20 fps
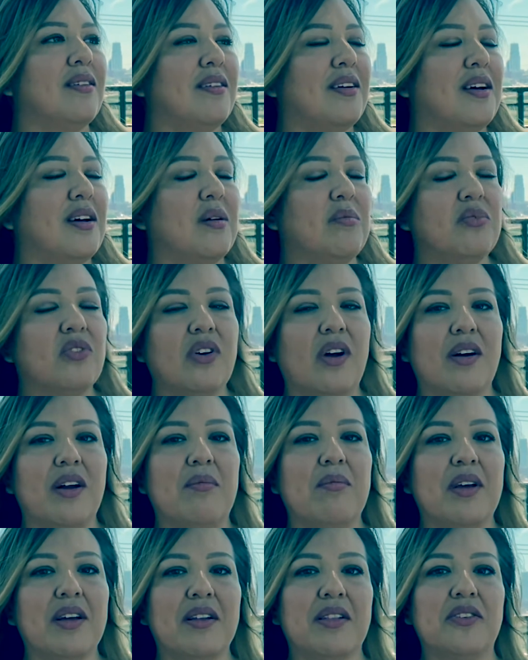I'm sorry,
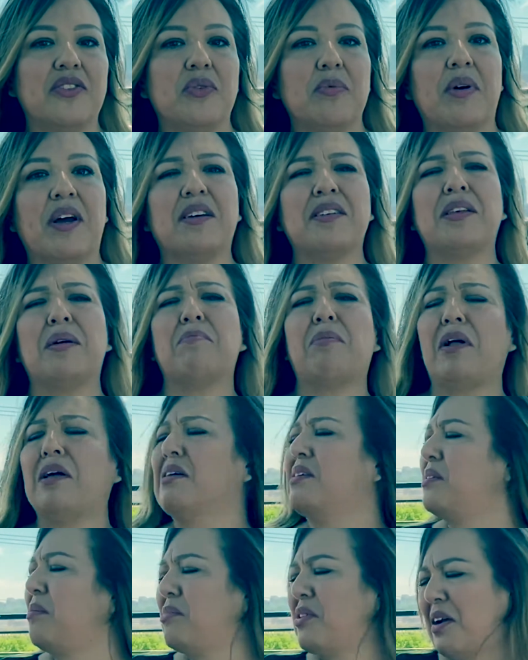I'm losing my, because I'm
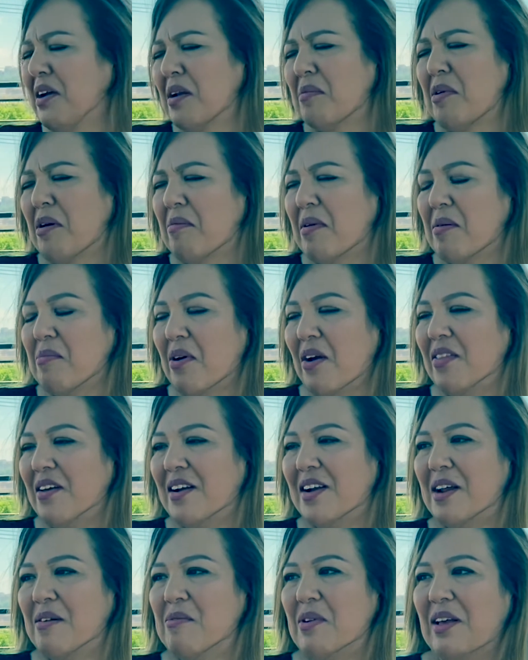talking about my brother
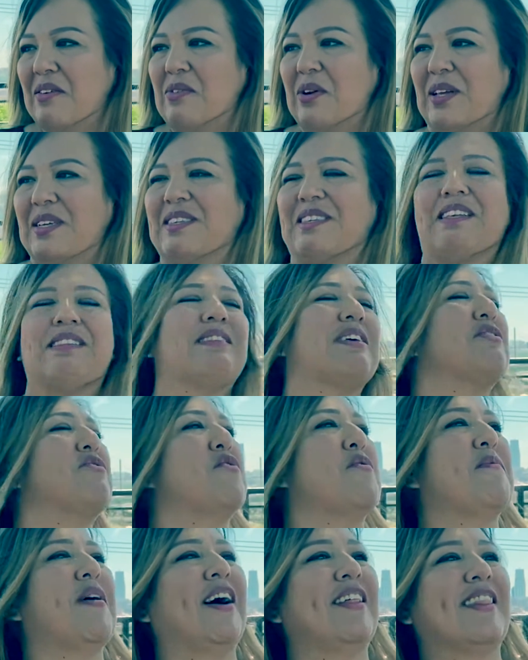and I'm really sensitive
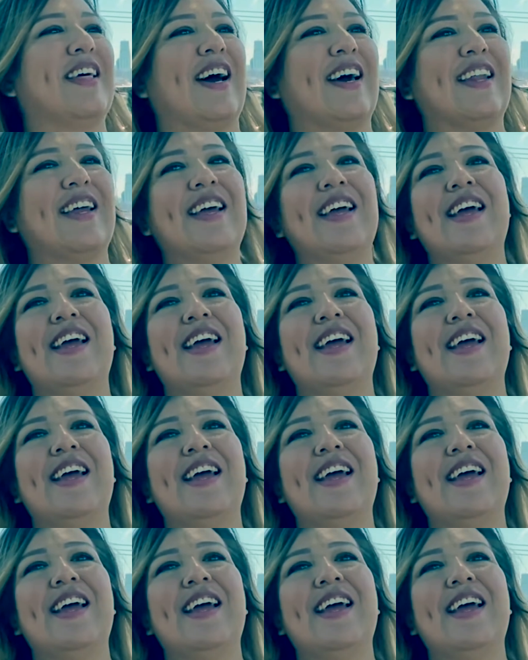about that.